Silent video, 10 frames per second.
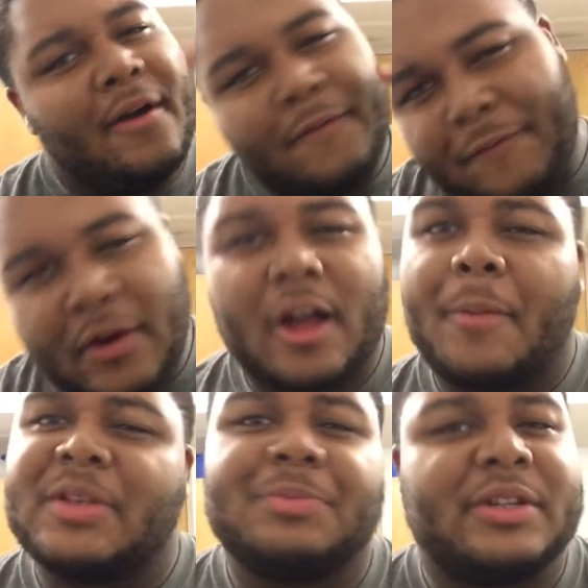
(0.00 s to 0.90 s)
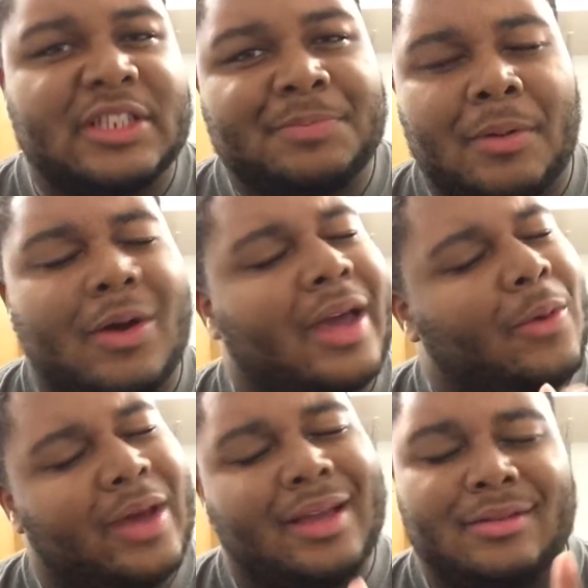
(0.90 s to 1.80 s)
Fuck up as much as, okay,
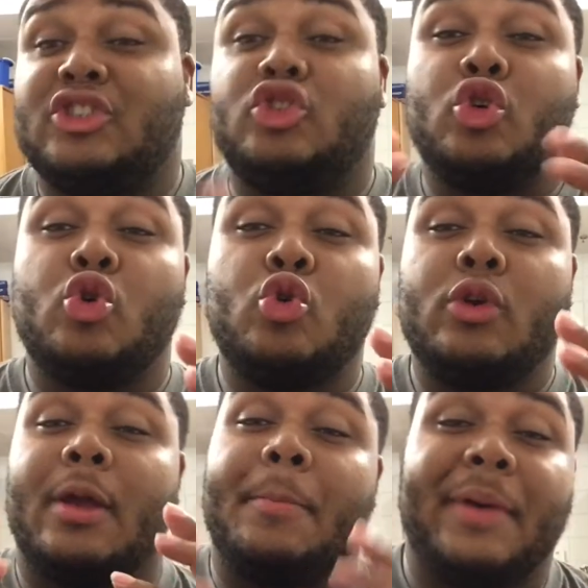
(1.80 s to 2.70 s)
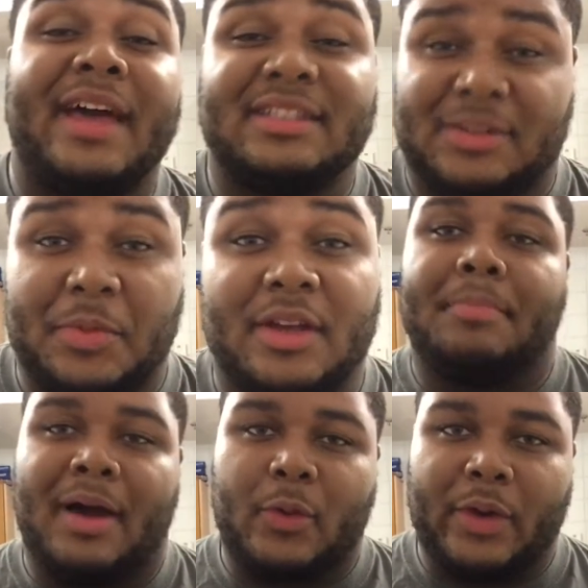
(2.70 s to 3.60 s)
wait. Do your best,
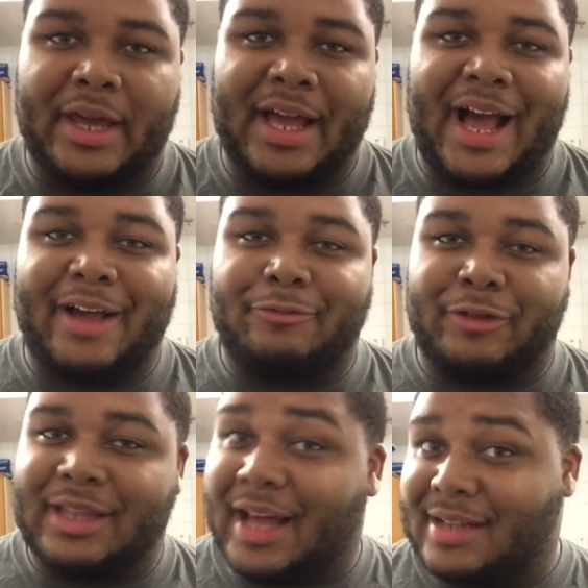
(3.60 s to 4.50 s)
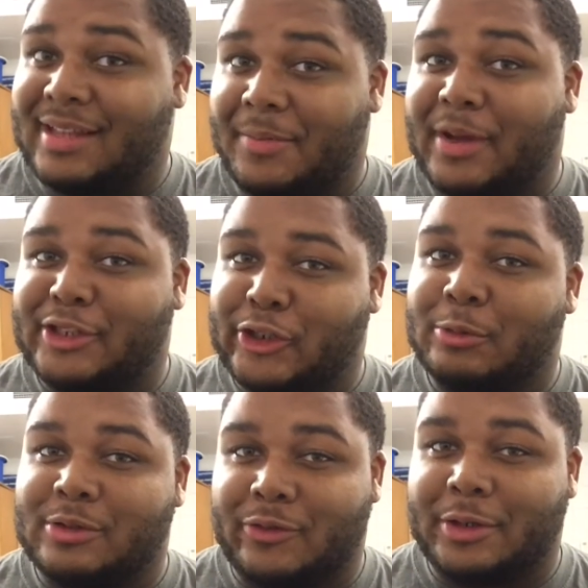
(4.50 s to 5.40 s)
man. By the way, I realized that my
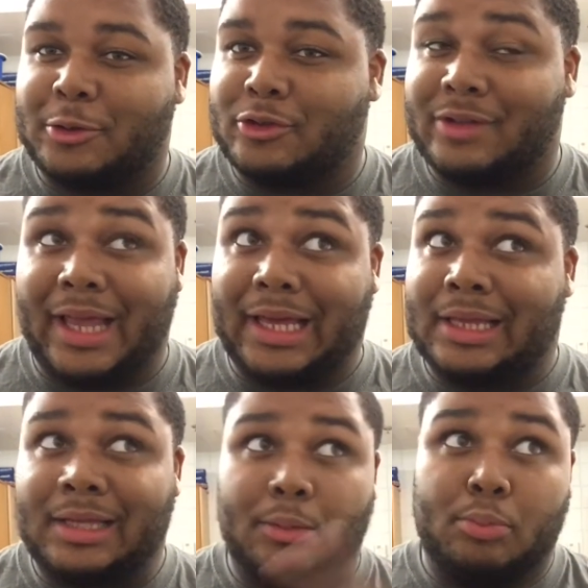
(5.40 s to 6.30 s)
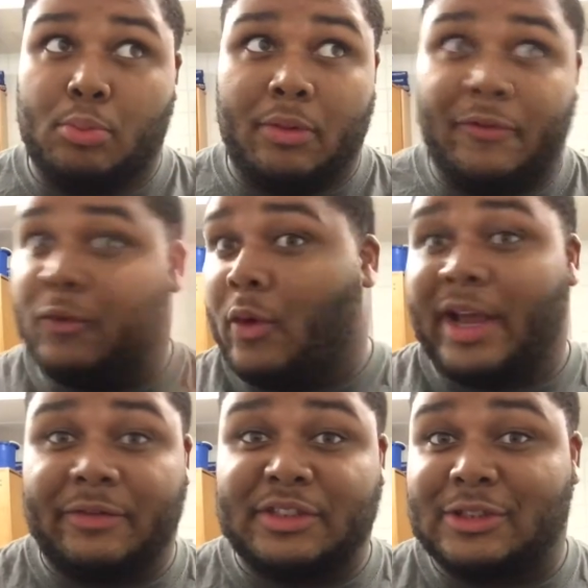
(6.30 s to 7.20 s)
shirt was wrinkled like before
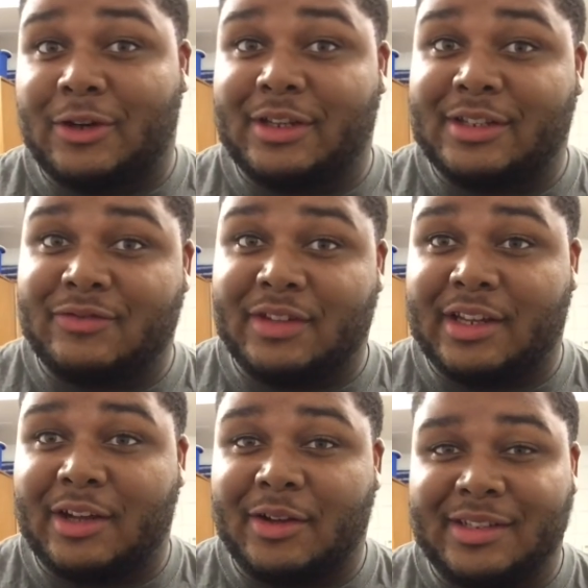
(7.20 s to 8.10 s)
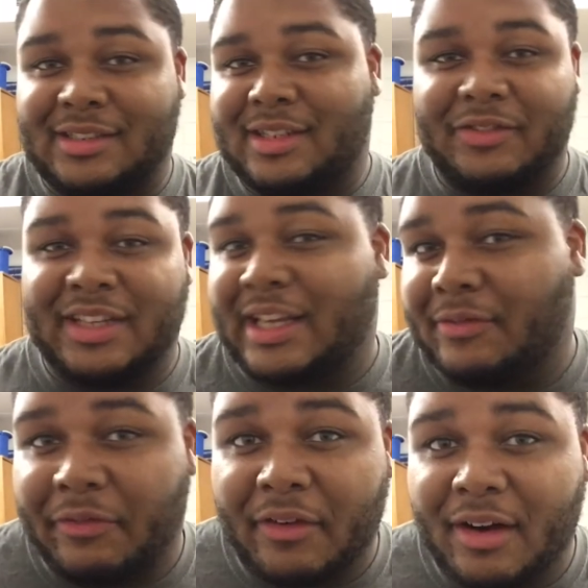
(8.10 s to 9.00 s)
I even started this video. I just didn't really
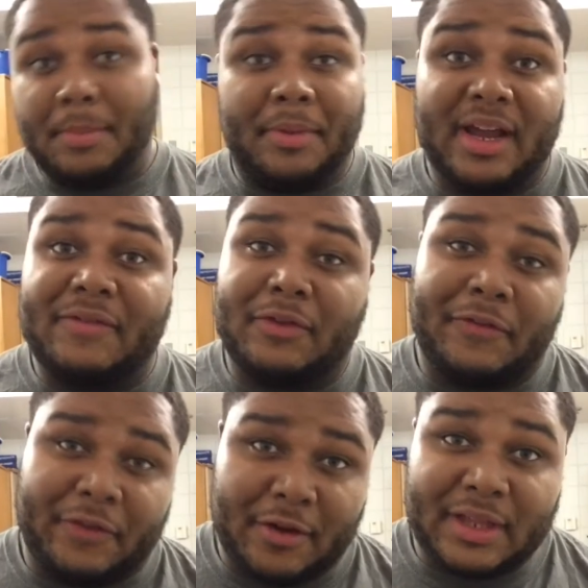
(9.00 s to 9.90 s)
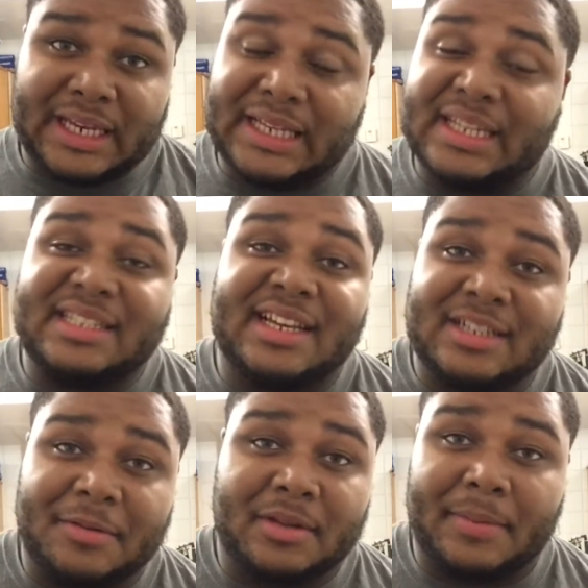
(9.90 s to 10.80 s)
give a fuck. But if you feel the need to say
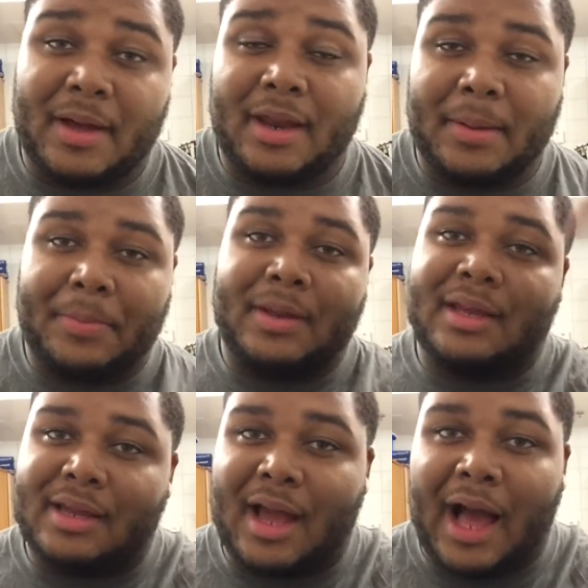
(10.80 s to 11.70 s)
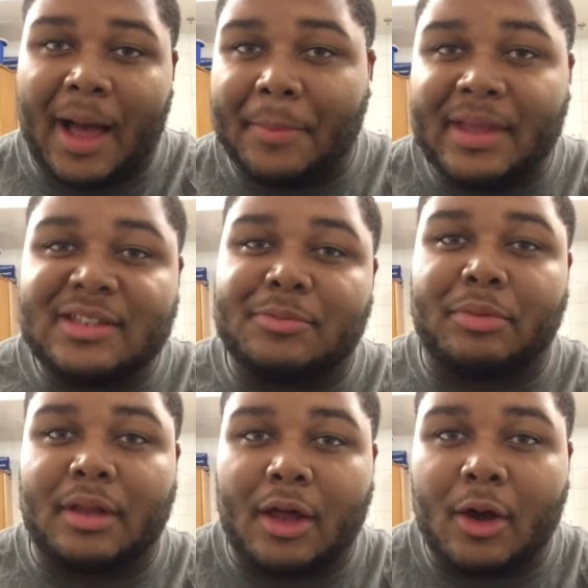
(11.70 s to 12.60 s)
something about it, put it in the comments
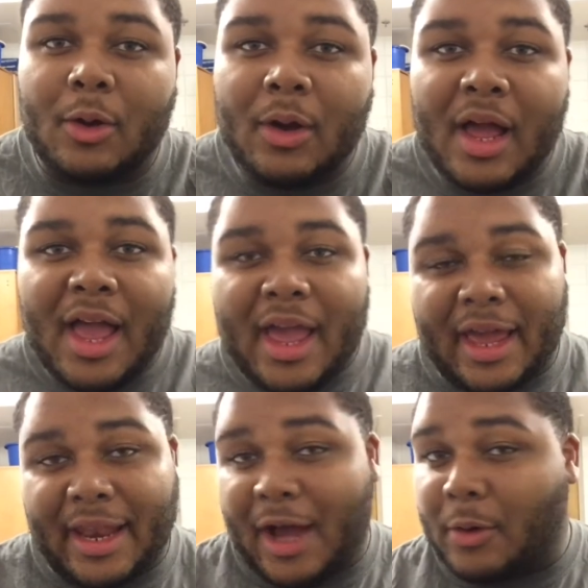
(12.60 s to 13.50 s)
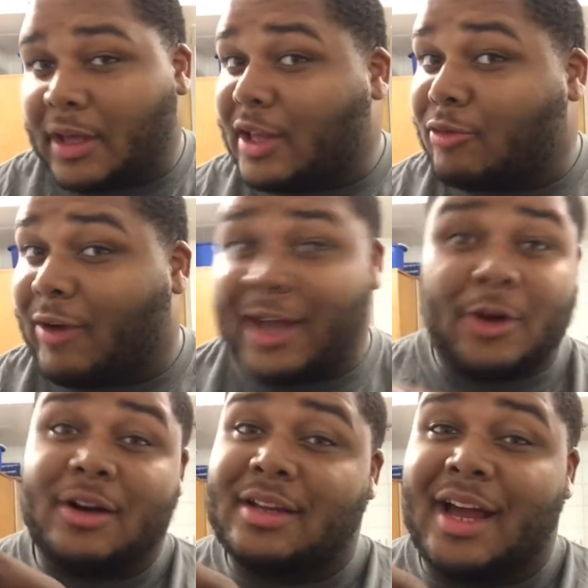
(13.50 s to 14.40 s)
below and I will get right
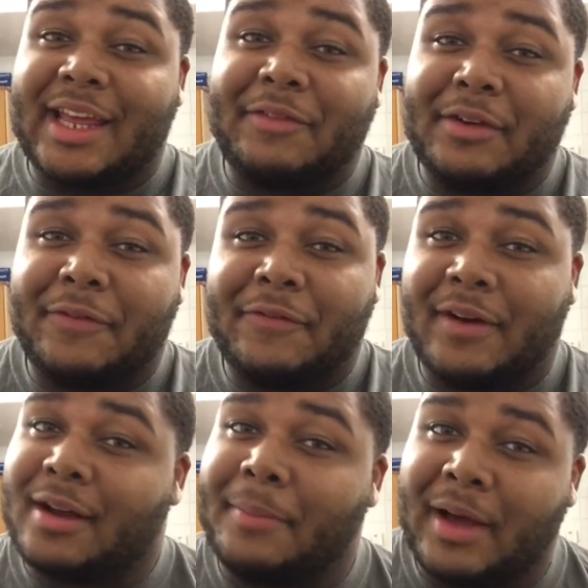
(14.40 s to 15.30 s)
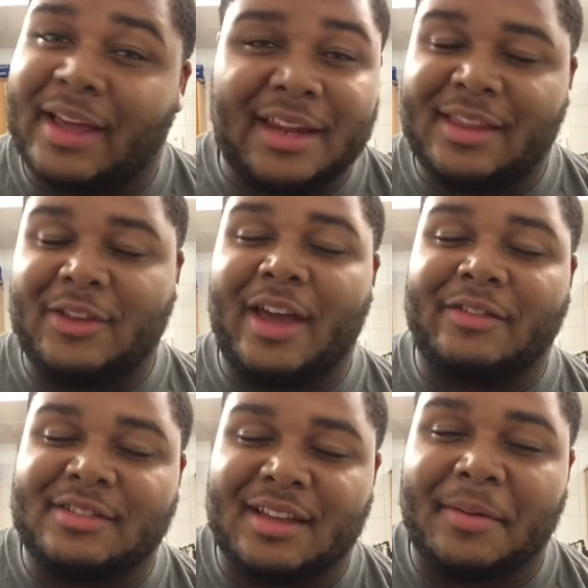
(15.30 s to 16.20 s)
on not giving a fuck about anything you have
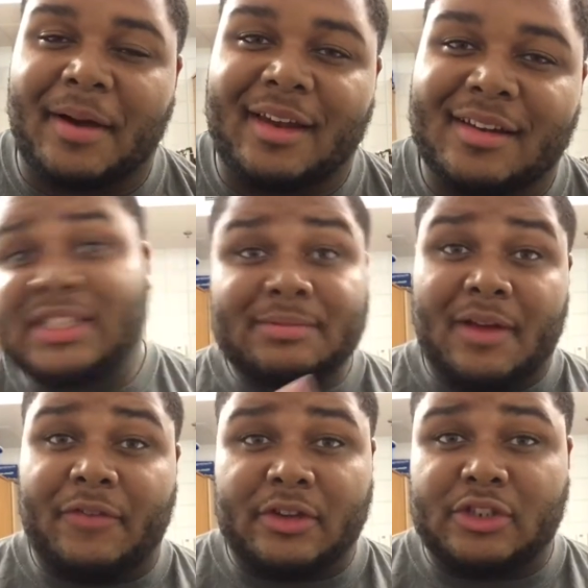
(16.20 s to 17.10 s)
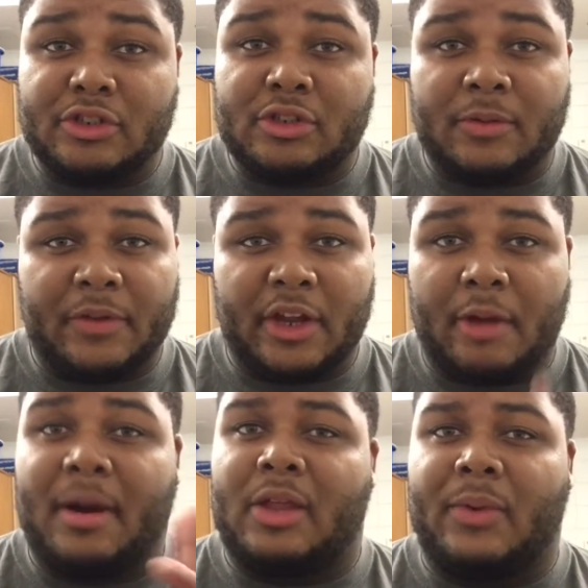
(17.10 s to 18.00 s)
to say about it. This is my first YouTube
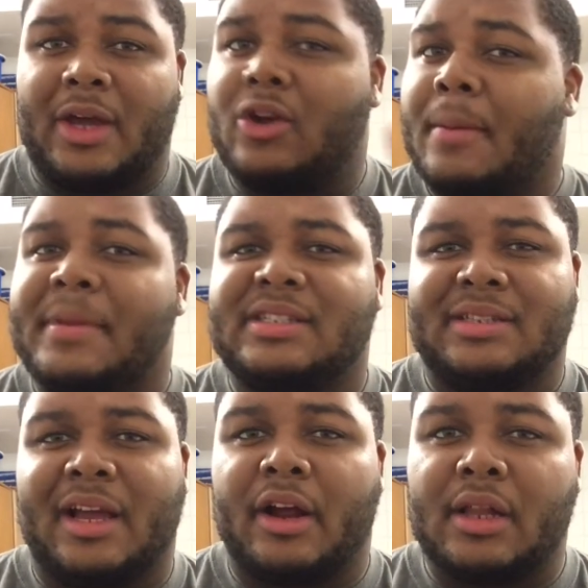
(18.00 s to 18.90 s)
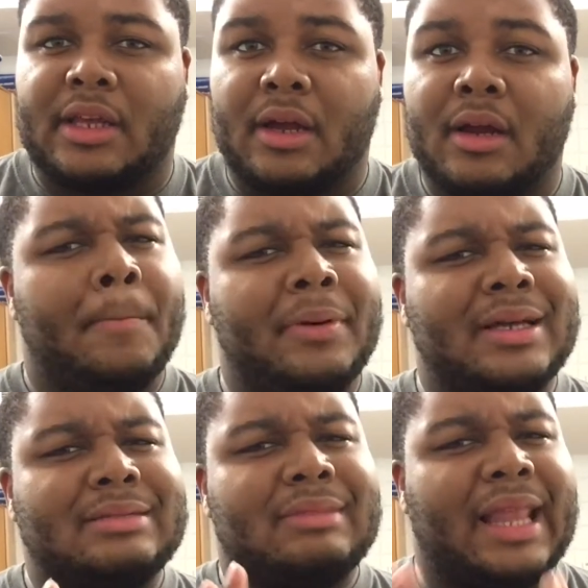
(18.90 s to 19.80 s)
video, by the way. I know I mentioned that earlier,
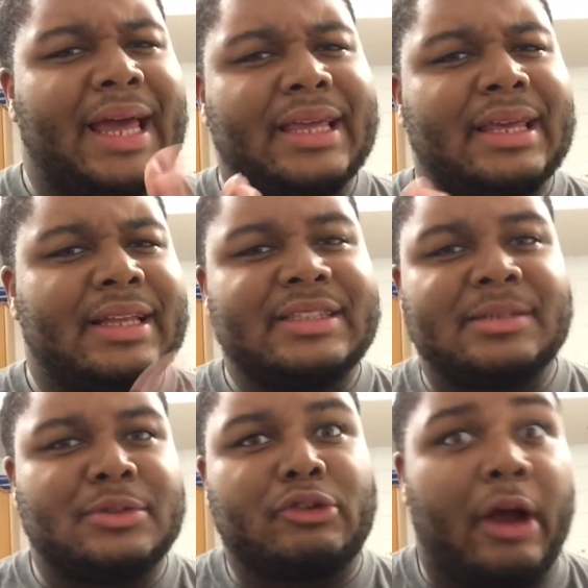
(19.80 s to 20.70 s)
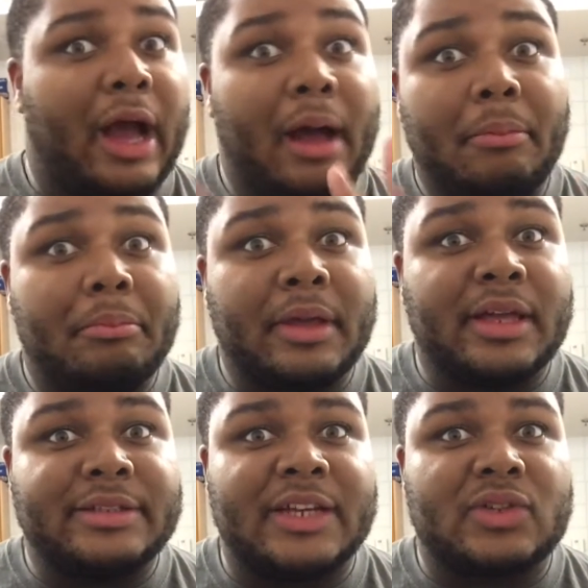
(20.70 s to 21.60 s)
but like and subscribe
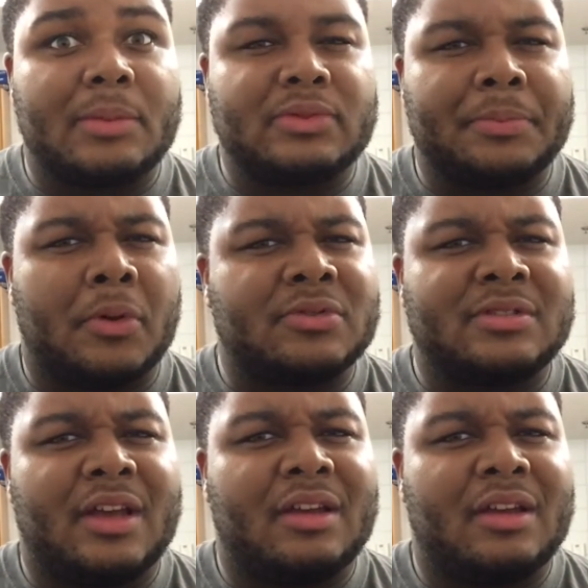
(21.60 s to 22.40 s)
because that's what I'm supposed to tell